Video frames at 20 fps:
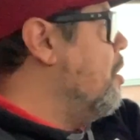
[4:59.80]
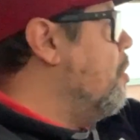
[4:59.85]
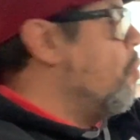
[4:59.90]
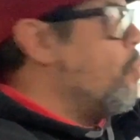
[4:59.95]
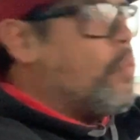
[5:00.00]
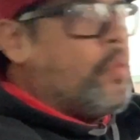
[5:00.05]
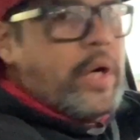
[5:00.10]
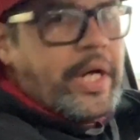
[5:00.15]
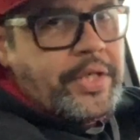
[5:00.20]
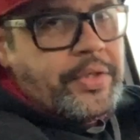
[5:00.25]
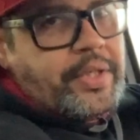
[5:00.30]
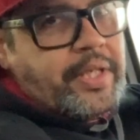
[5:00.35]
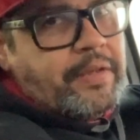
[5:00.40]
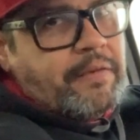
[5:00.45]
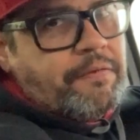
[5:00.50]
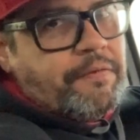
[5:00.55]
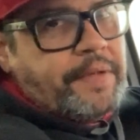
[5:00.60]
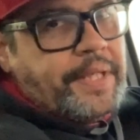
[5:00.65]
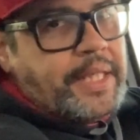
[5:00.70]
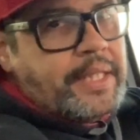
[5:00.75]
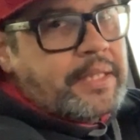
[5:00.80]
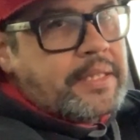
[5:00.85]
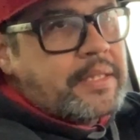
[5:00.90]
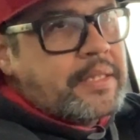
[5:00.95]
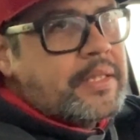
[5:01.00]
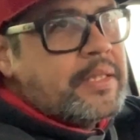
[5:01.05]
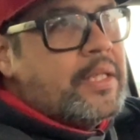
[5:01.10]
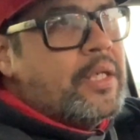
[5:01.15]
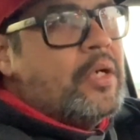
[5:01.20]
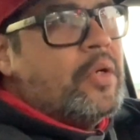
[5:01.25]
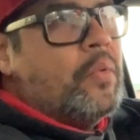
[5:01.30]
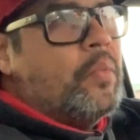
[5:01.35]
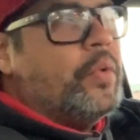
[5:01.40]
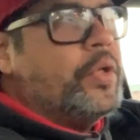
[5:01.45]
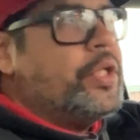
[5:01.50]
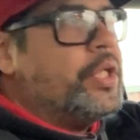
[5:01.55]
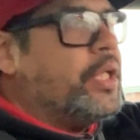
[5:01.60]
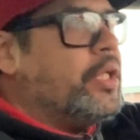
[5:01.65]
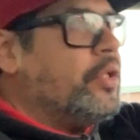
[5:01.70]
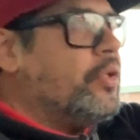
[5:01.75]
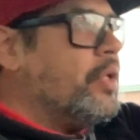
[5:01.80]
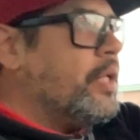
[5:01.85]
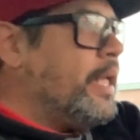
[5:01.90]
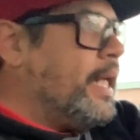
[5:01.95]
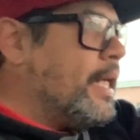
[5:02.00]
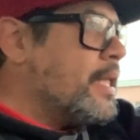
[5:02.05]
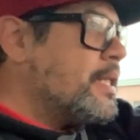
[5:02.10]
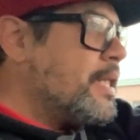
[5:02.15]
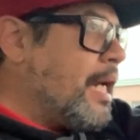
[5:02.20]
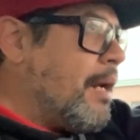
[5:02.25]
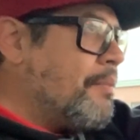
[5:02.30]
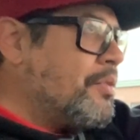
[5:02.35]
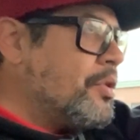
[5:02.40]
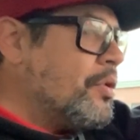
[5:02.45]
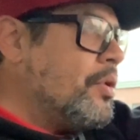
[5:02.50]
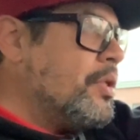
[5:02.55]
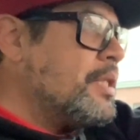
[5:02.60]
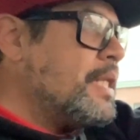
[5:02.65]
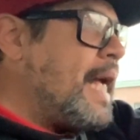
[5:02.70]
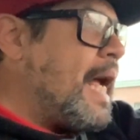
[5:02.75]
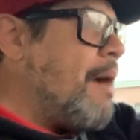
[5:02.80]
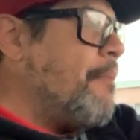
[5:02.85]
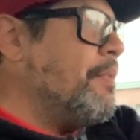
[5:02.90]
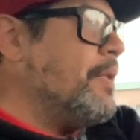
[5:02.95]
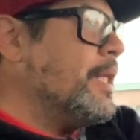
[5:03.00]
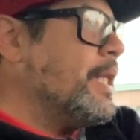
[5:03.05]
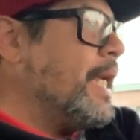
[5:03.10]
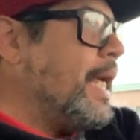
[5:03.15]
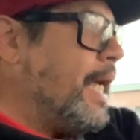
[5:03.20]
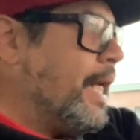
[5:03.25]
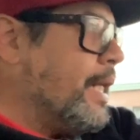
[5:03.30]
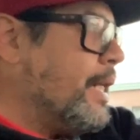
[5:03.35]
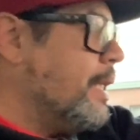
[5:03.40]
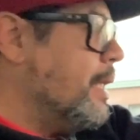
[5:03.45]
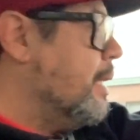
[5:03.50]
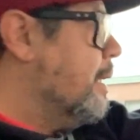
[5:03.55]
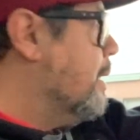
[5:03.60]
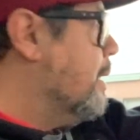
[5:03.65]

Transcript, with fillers: what you can fix, what you can do next time so it doesn't happen again.